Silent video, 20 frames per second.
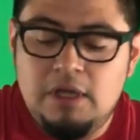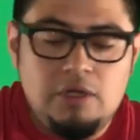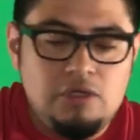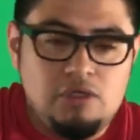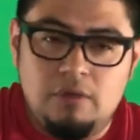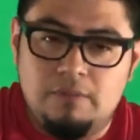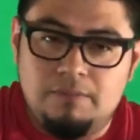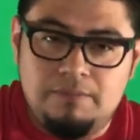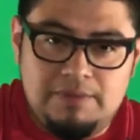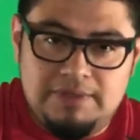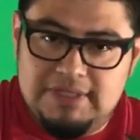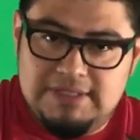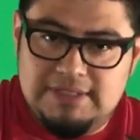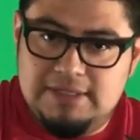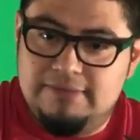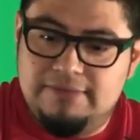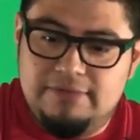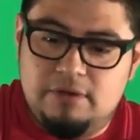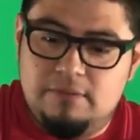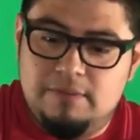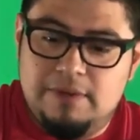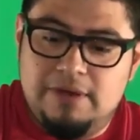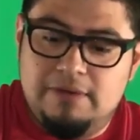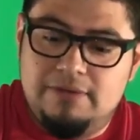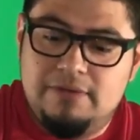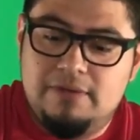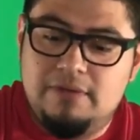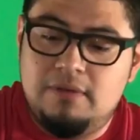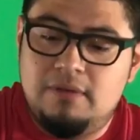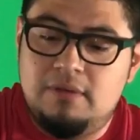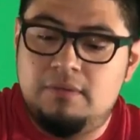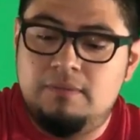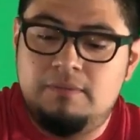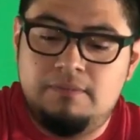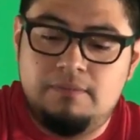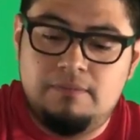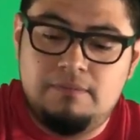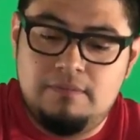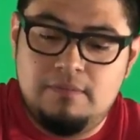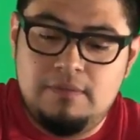Don't put this stuff in your mouth.
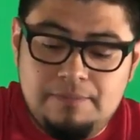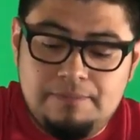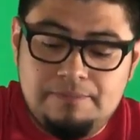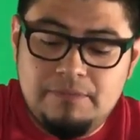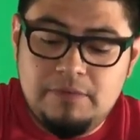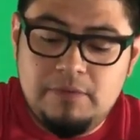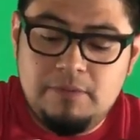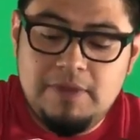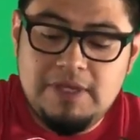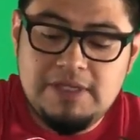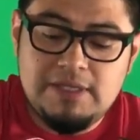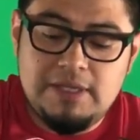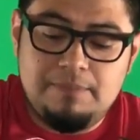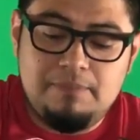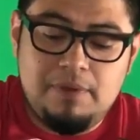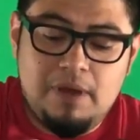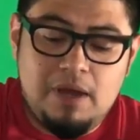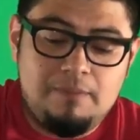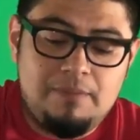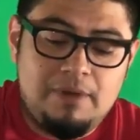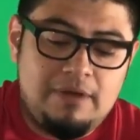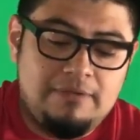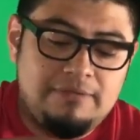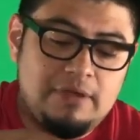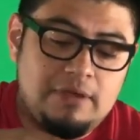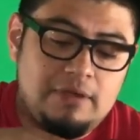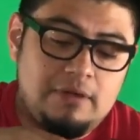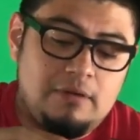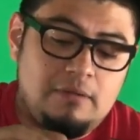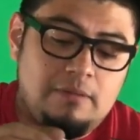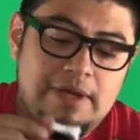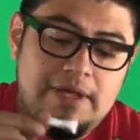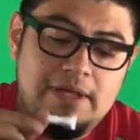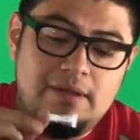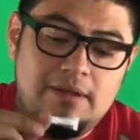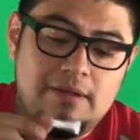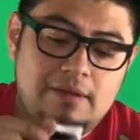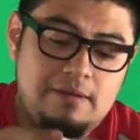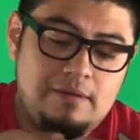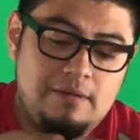You basically pop off the little white
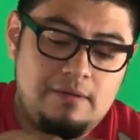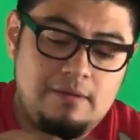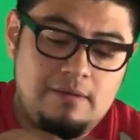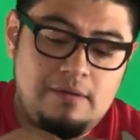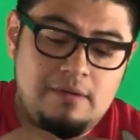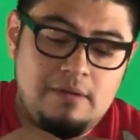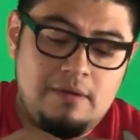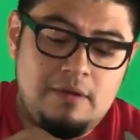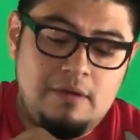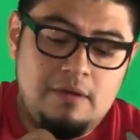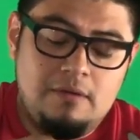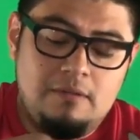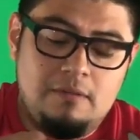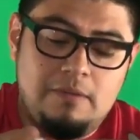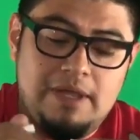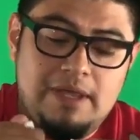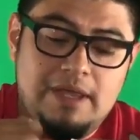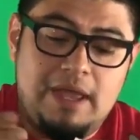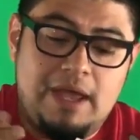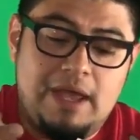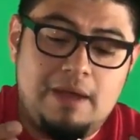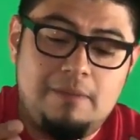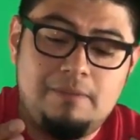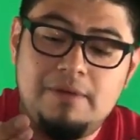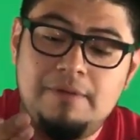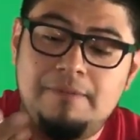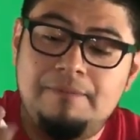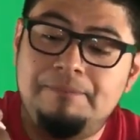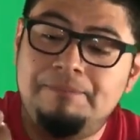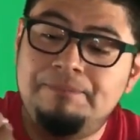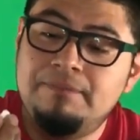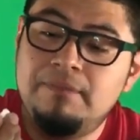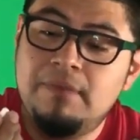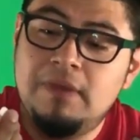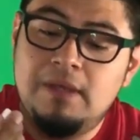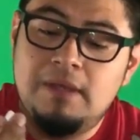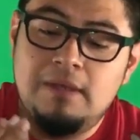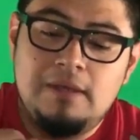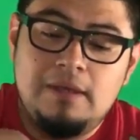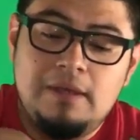cap.
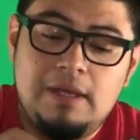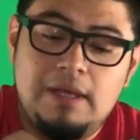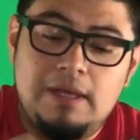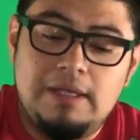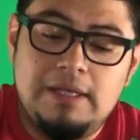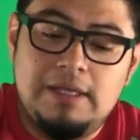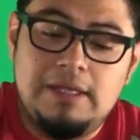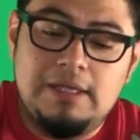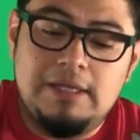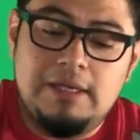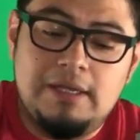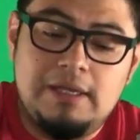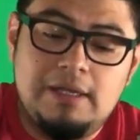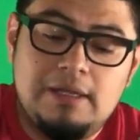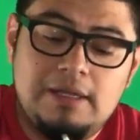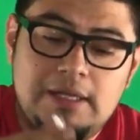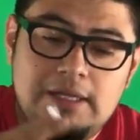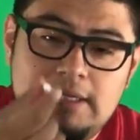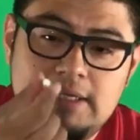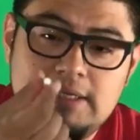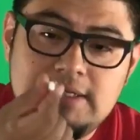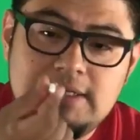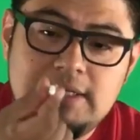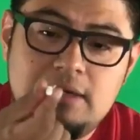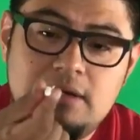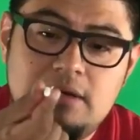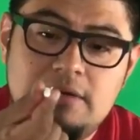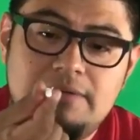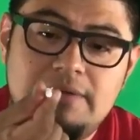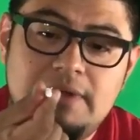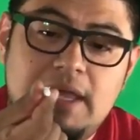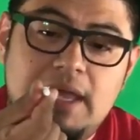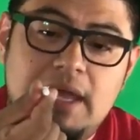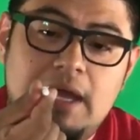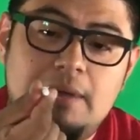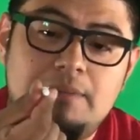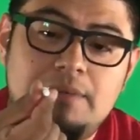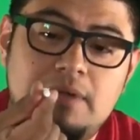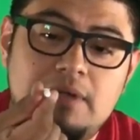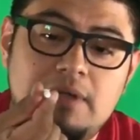And then in the center of the
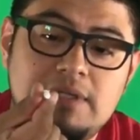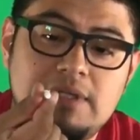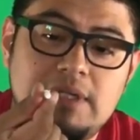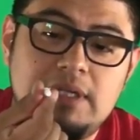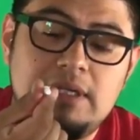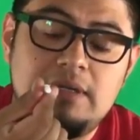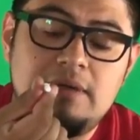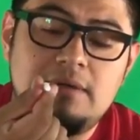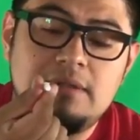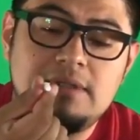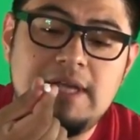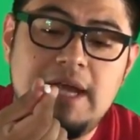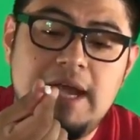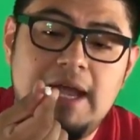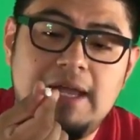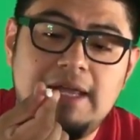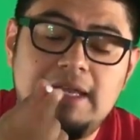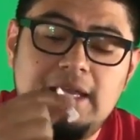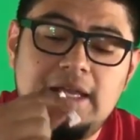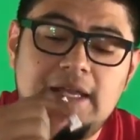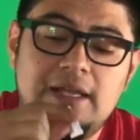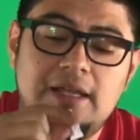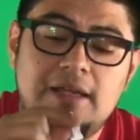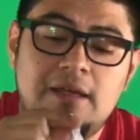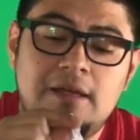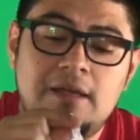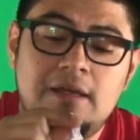cap, there's a little tiny,